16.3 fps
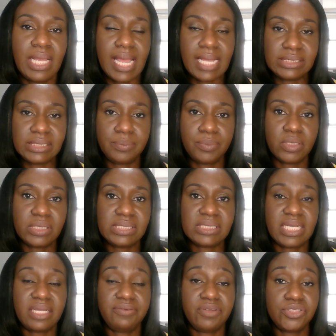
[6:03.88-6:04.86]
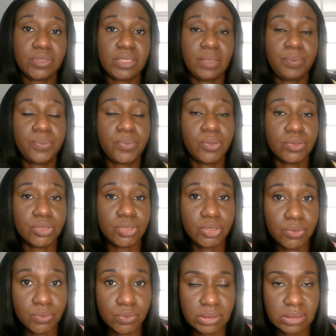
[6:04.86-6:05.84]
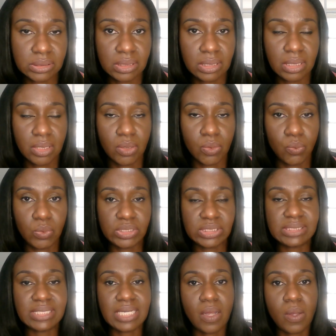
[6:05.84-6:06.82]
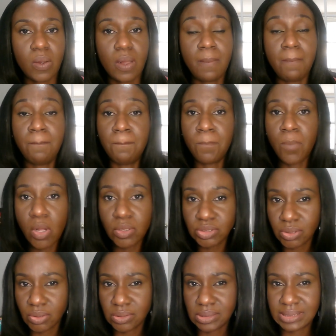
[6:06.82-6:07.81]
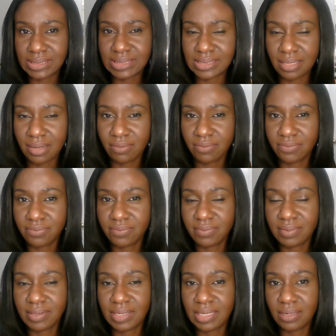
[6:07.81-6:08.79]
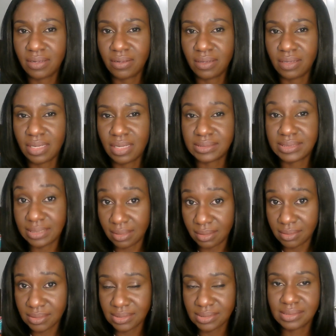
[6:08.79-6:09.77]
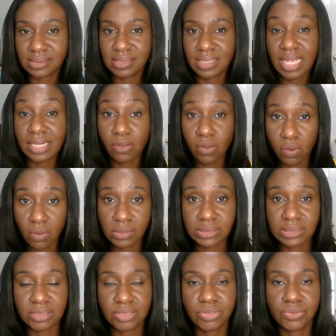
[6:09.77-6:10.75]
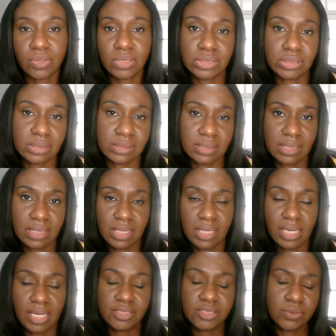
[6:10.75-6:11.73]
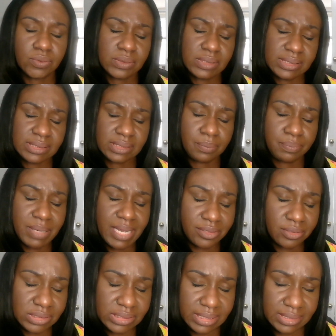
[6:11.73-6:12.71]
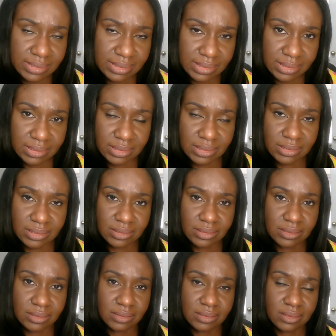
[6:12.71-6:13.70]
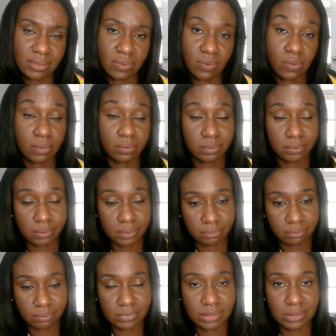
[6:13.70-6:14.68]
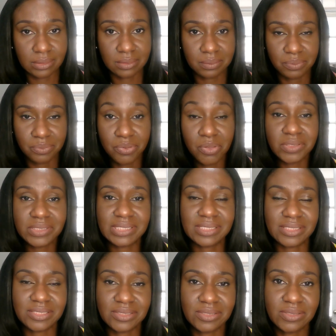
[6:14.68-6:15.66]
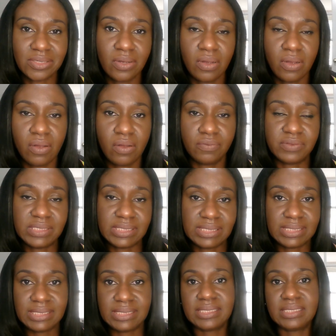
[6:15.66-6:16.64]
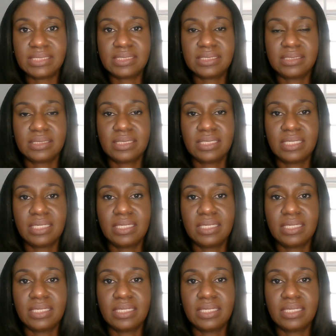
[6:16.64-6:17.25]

antibodies are eventually produced, which now mount onto self cells and cause destruction. And so this is the pathogenesis or the process of diseases